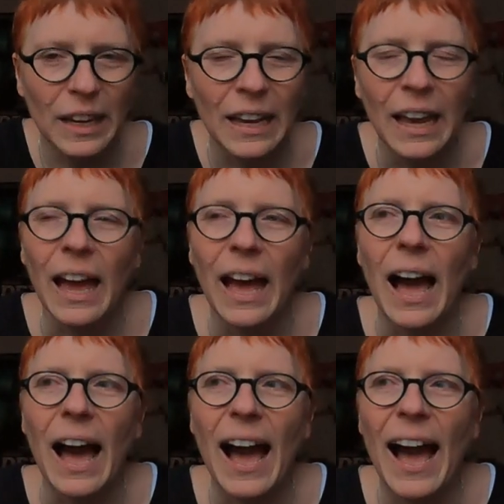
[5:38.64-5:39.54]
Dick.
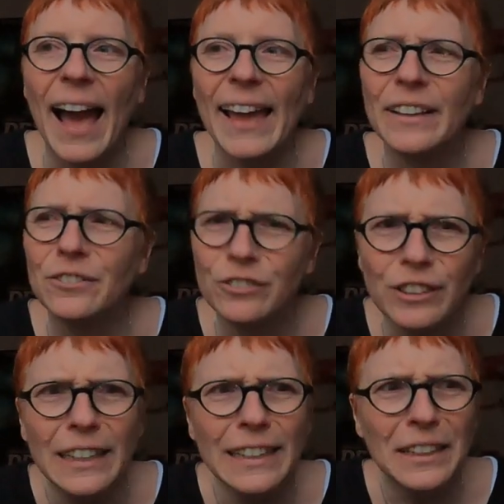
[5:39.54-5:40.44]
I
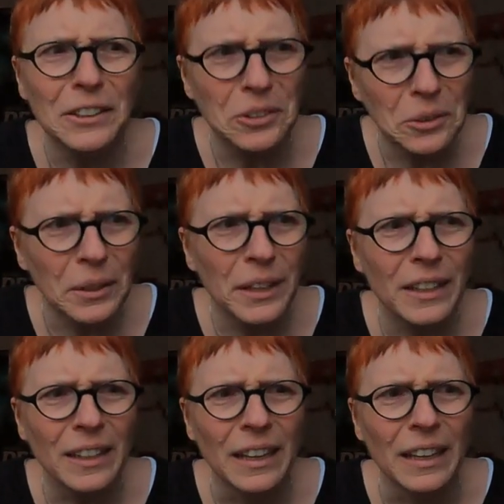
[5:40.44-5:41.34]
really
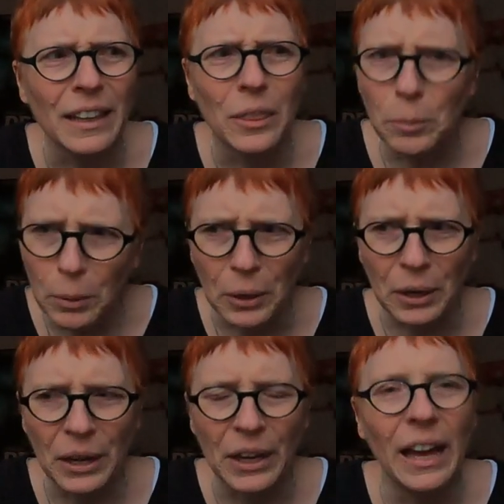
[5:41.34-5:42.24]
enjoyed the book.